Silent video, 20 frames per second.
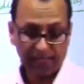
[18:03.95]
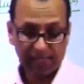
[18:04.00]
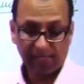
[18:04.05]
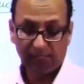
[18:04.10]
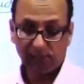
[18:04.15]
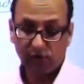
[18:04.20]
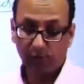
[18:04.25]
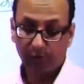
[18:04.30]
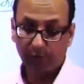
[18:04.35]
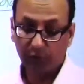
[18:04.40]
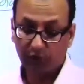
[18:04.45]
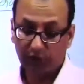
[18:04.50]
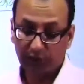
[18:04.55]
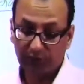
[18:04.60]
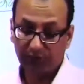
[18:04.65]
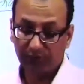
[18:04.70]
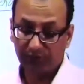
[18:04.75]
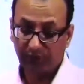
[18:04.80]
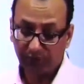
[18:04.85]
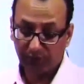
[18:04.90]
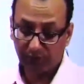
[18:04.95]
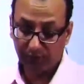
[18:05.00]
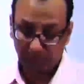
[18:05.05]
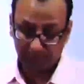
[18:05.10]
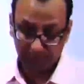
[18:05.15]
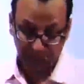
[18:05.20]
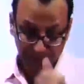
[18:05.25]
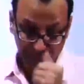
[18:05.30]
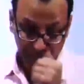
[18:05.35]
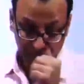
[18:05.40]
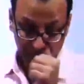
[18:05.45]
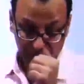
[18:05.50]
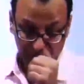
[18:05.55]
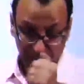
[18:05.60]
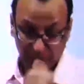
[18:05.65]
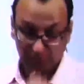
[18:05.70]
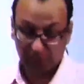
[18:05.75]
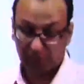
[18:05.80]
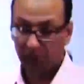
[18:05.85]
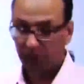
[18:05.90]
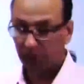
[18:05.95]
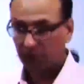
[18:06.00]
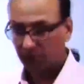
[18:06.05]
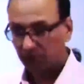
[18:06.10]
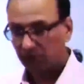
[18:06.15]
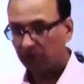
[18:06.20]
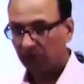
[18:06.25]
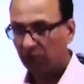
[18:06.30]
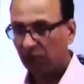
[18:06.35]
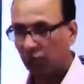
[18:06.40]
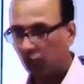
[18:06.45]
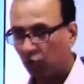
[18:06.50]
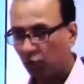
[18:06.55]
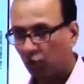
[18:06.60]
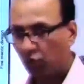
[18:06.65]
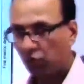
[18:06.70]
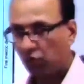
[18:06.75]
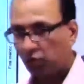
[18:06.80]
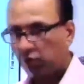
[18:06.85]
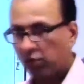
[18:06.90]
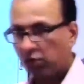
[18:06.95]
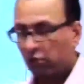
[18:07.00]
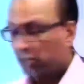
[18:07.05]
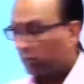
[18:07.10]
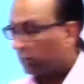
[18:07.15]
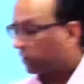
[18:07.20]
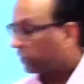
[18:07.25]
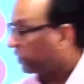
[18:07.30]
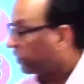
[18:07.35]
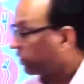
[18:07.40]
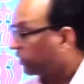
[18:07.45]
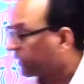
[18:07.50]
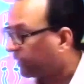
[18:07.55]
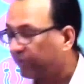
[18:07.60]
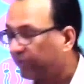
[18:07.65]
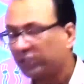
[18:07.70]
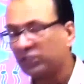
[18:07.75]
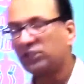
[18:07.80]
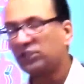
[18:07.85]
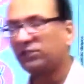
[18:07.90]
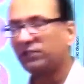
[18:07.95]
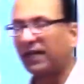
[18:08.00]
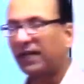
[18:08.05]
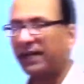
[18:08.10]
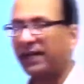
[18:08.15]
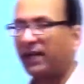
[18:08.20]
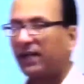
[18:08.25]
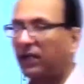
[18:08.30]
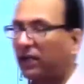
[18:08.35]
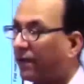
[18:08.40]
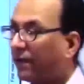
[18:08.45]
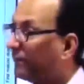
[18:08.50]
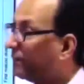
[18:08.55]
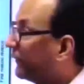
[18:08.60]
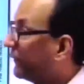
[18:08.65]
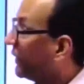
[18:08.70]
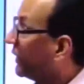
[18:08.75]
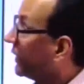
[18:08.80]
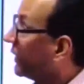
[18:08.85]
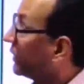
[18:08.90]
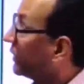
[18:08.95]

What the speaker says: as you proceed further, this is the two divisions getting compared.